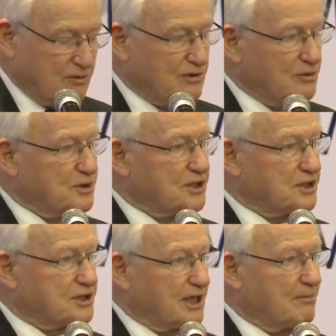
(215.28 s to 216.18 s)
when it was
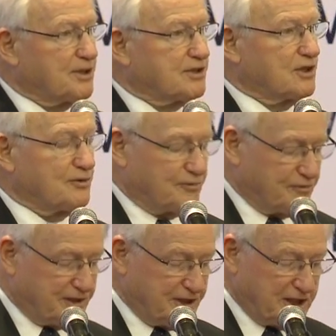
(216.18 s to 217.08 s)
established those
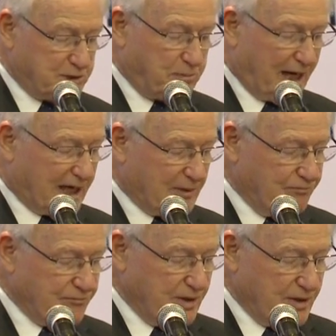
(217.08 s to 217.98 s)
50 years back,
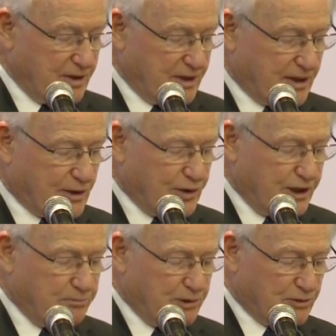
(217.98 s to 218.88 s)

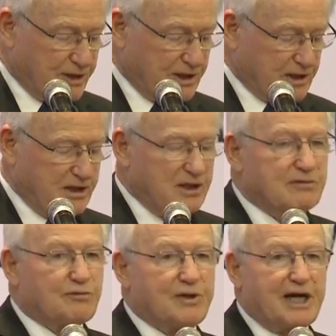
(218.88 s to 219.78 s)
including buildings
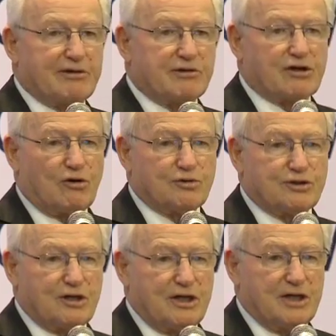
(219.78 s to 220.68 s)
for the
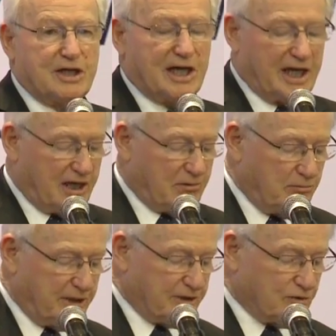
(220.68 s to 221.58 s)
agriculture and
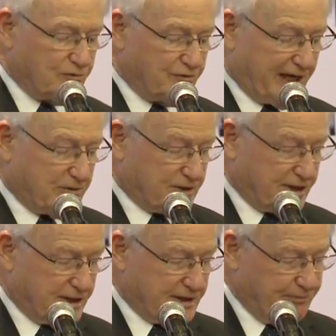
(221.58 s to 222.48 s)
medical
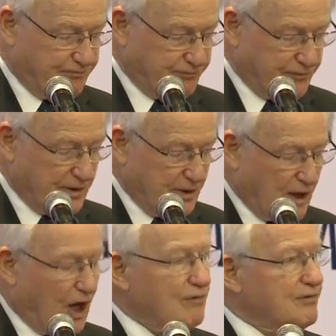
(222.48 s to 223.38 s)
faculties.
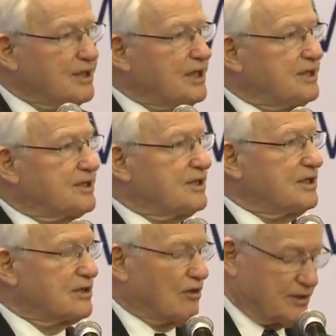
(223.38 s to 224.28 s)
Over the years,
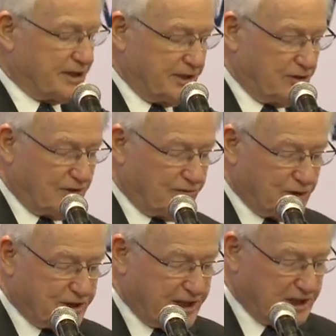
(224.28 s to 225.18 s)
Kon Kin
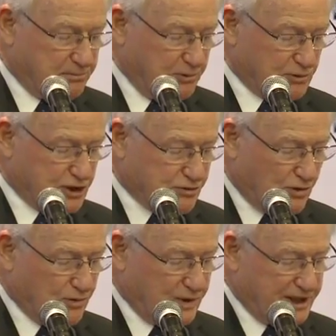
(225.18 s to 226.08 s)
University has built
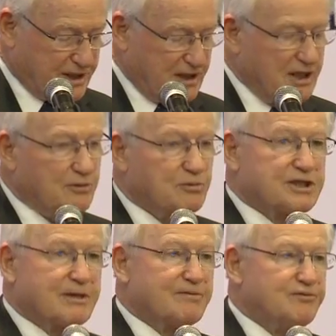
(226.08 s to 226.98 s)
strong links with
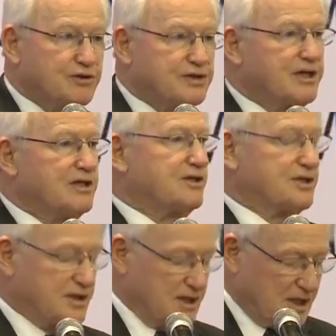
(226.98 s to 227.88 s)
some of New
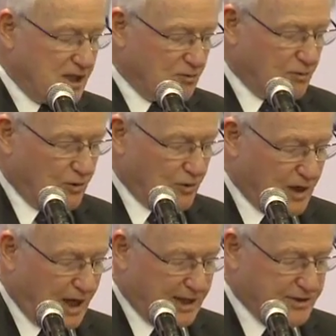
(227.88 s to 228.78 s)
Zealand's
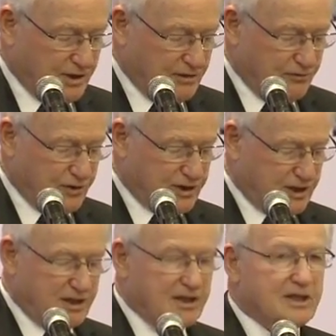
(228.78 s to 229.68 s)
world-class
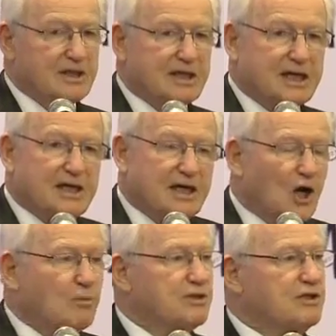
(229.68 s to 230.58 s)
universities, and that
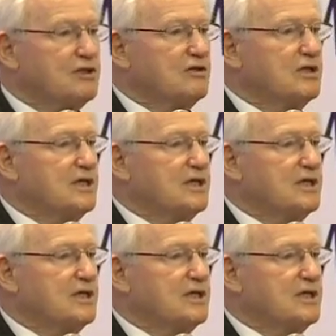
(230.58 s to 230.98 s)
helps to